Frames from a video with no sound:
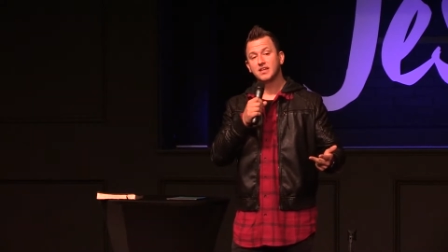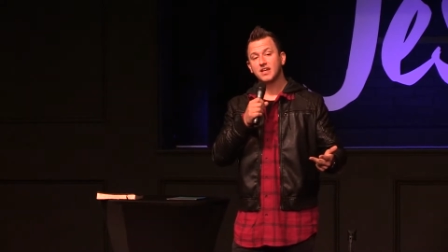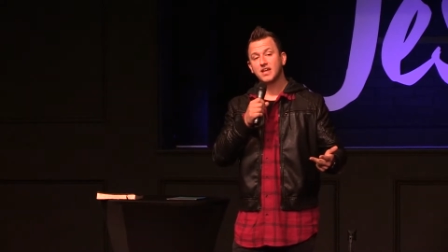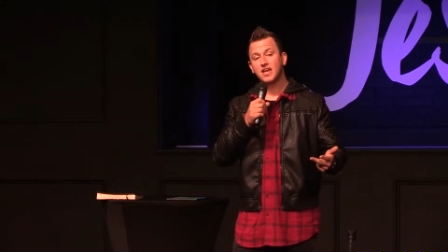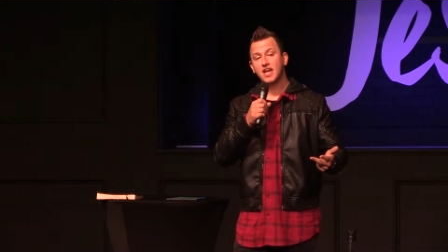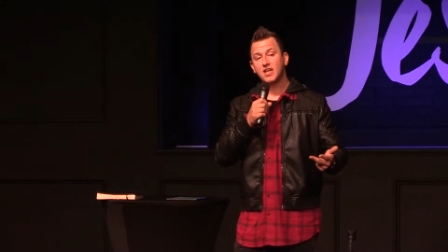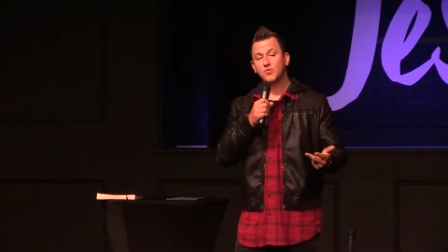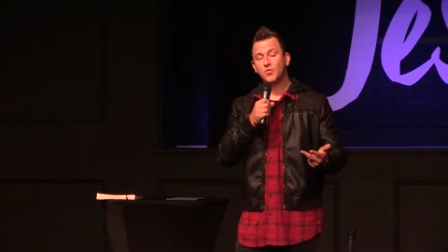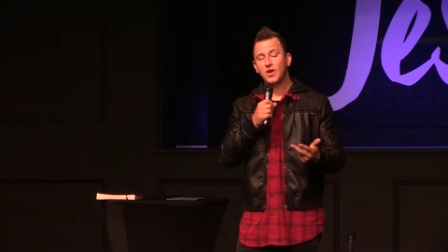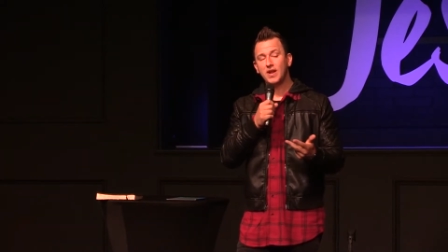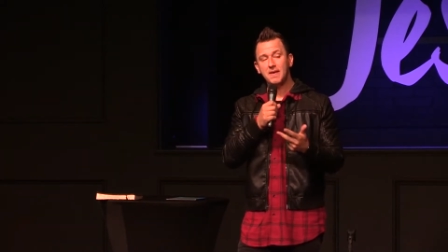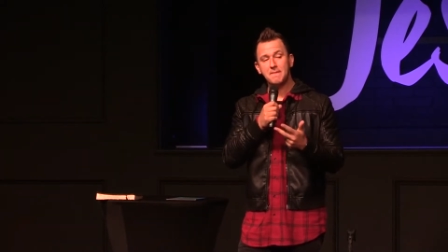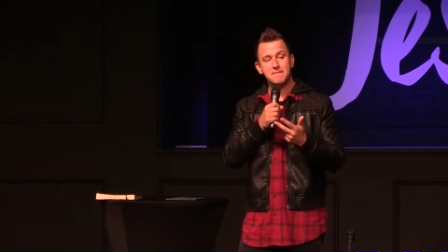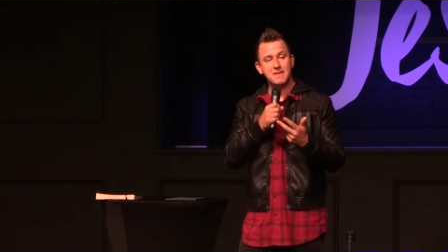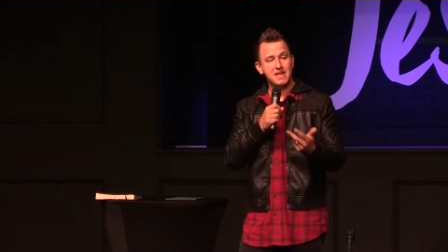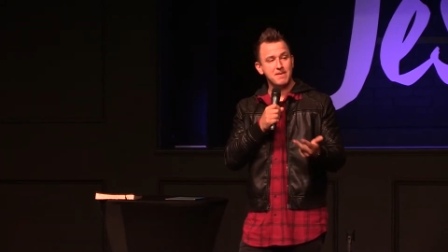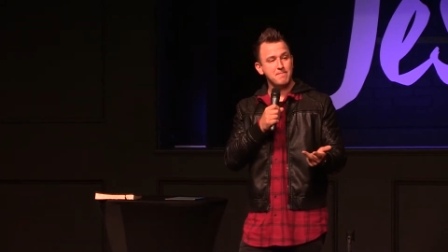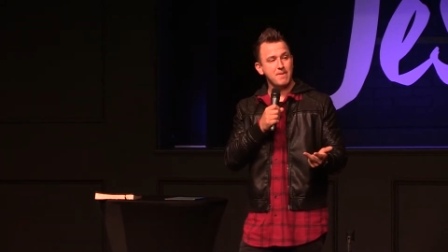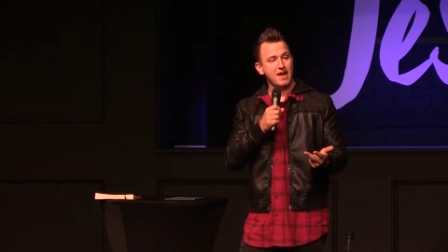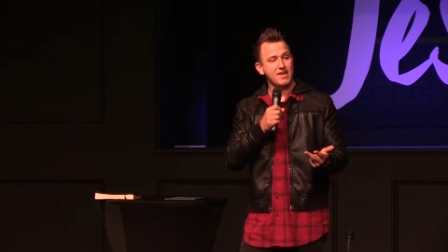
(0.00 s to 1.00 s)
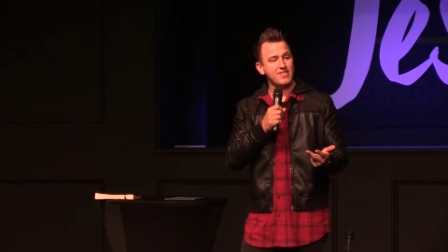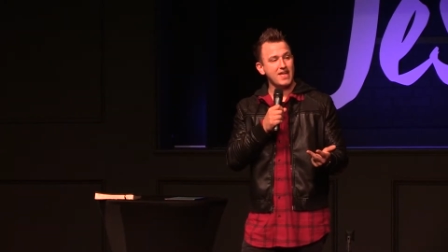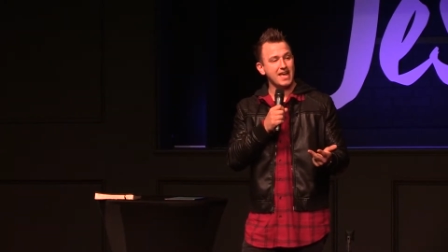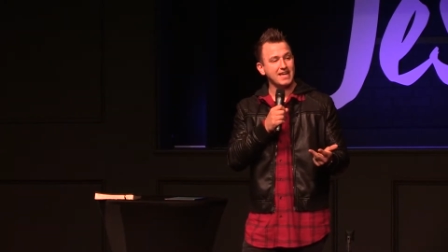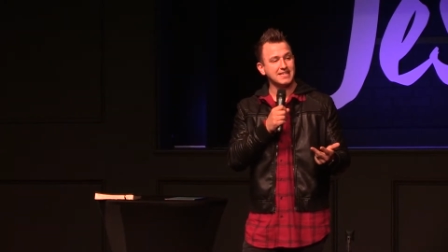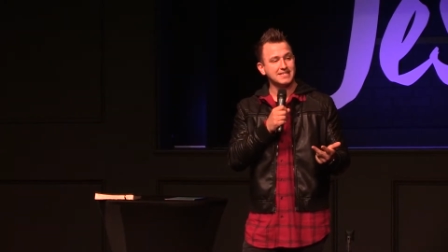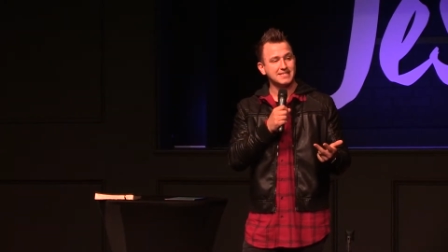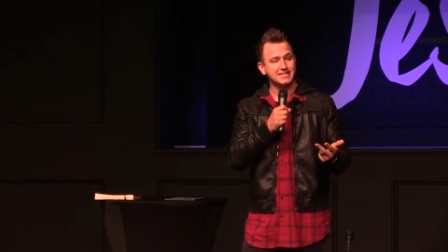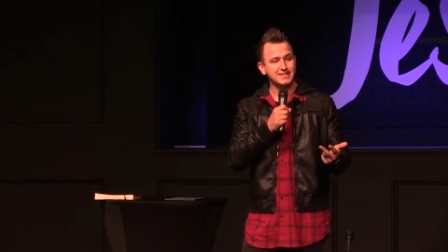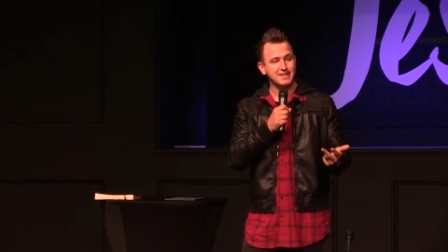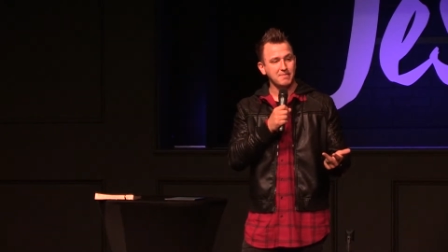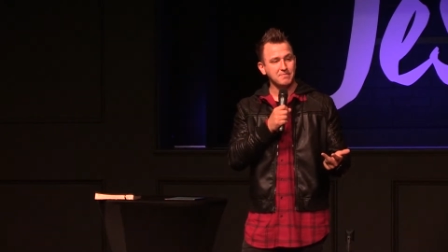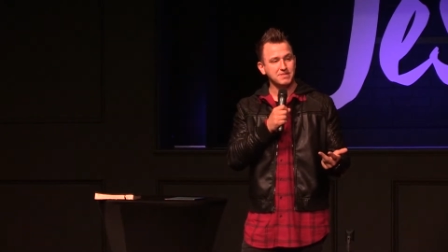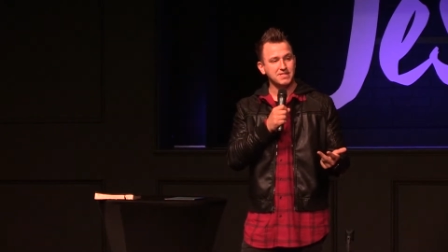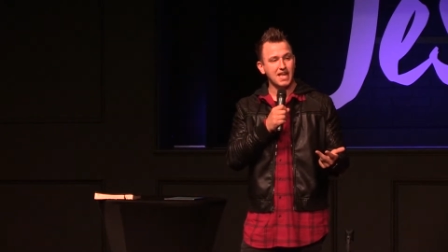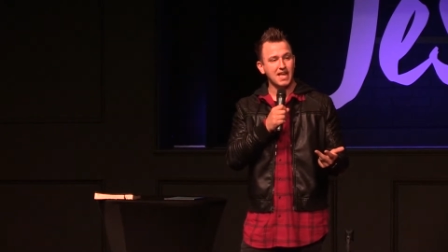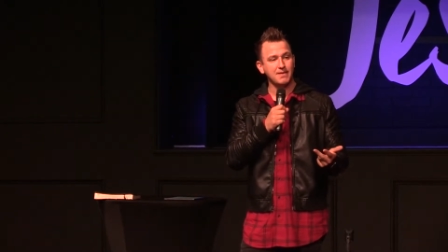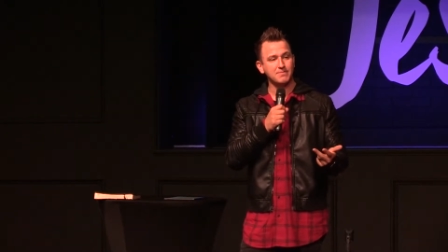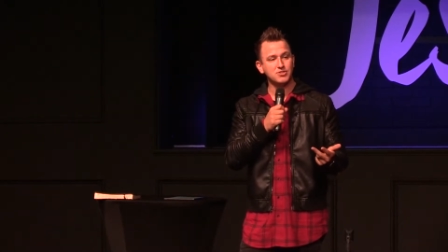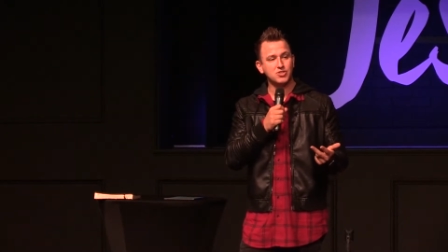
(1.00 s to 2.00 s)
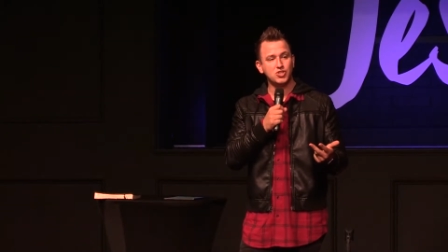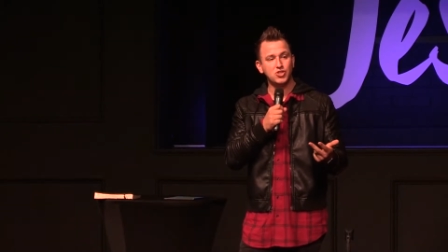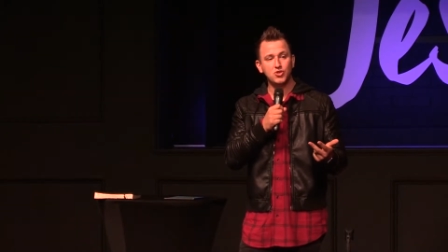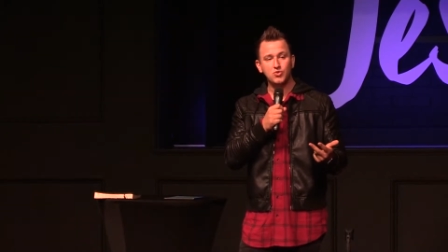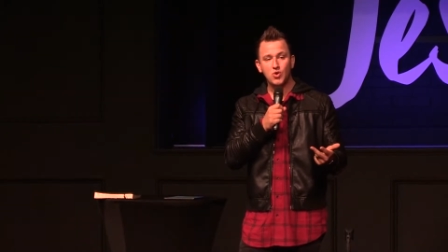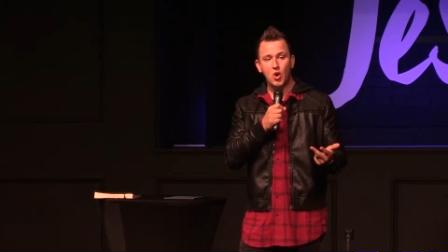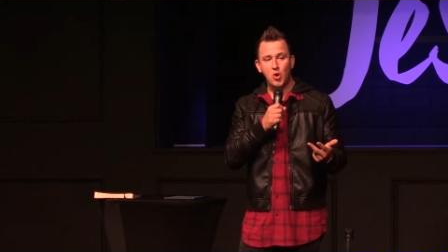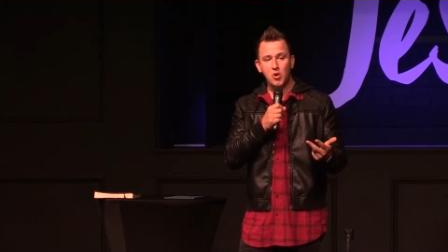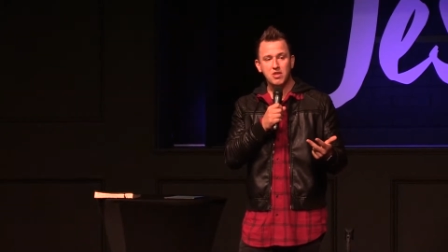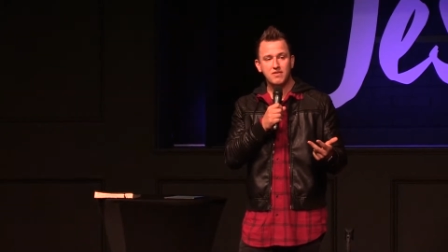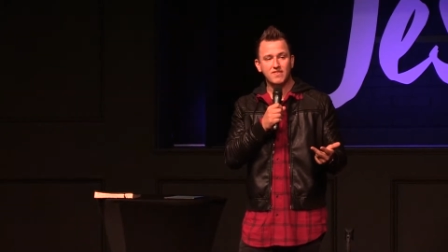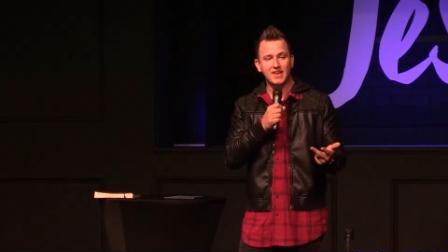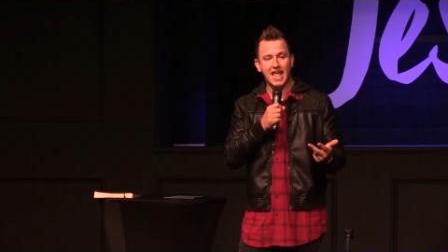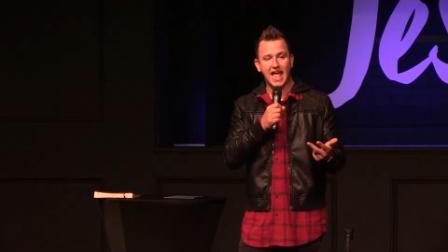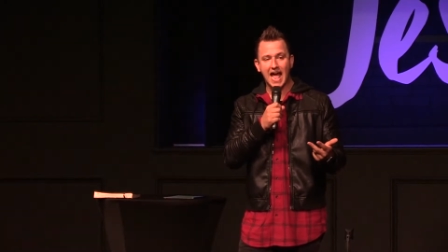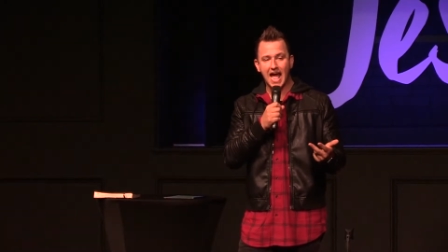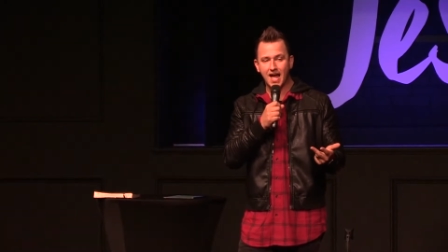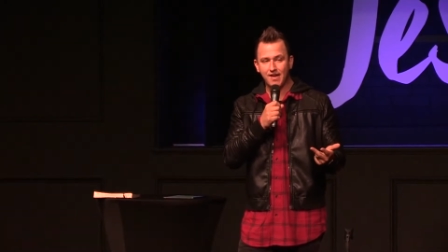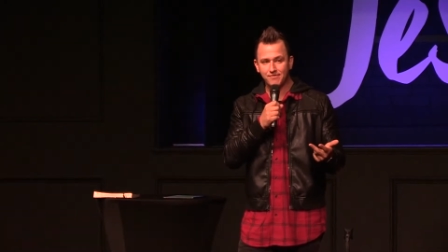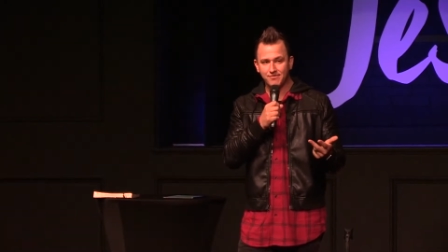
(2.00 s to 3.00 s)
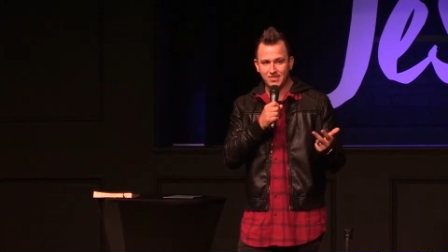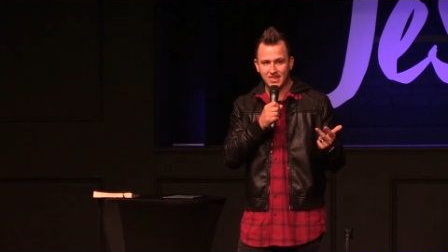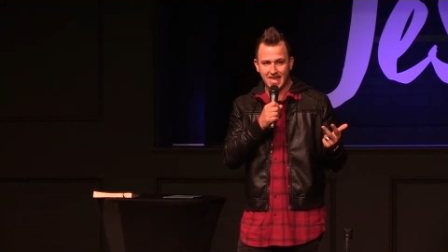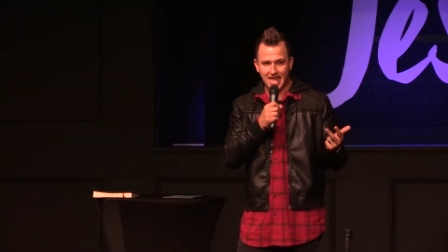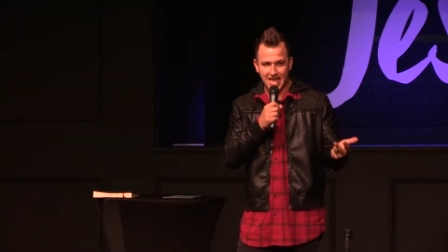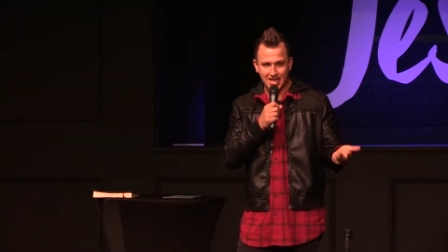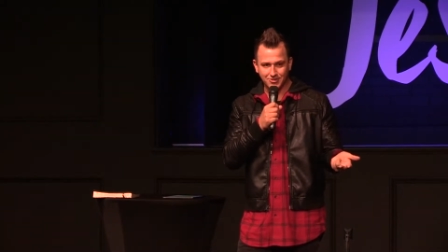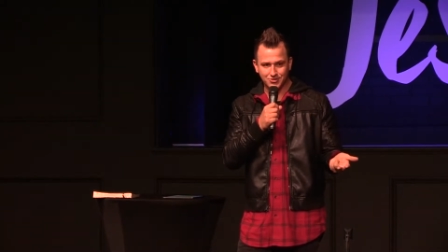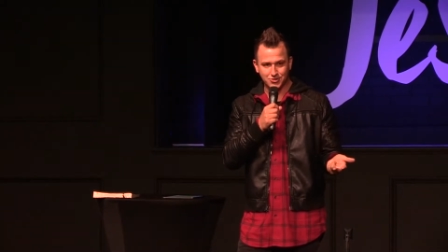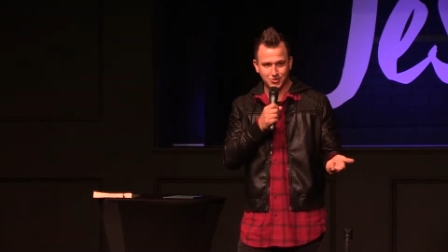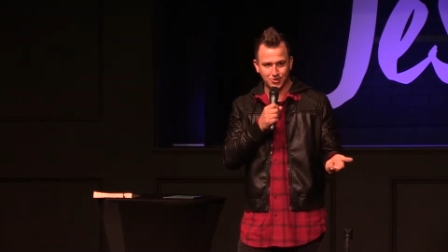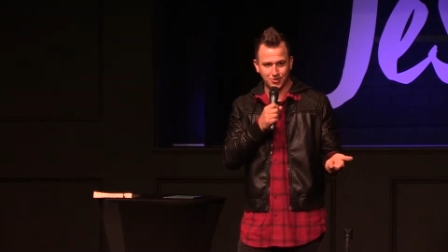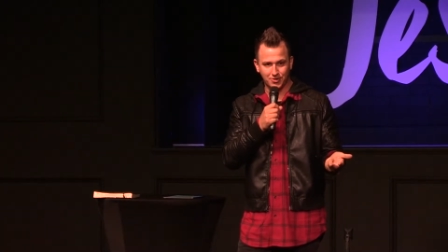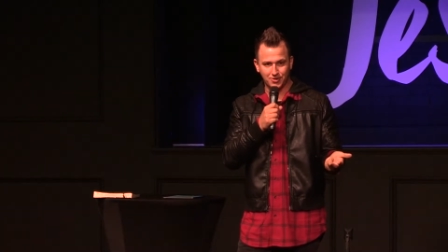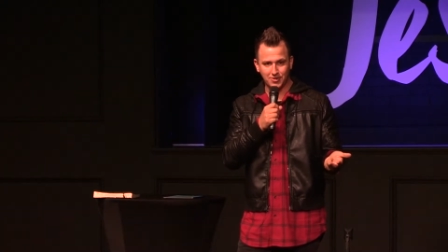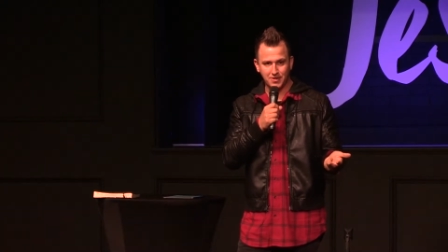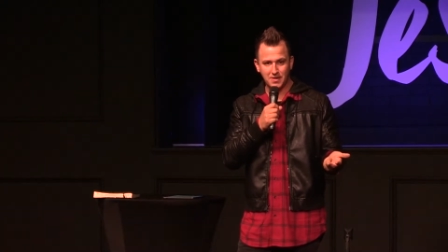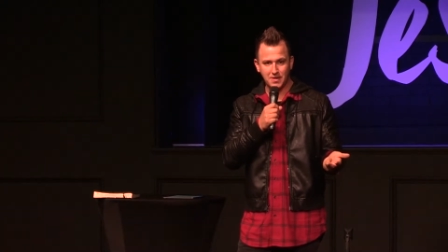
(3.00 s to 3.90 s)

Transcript: And what I mean by that is sometimes you don't even have the answer,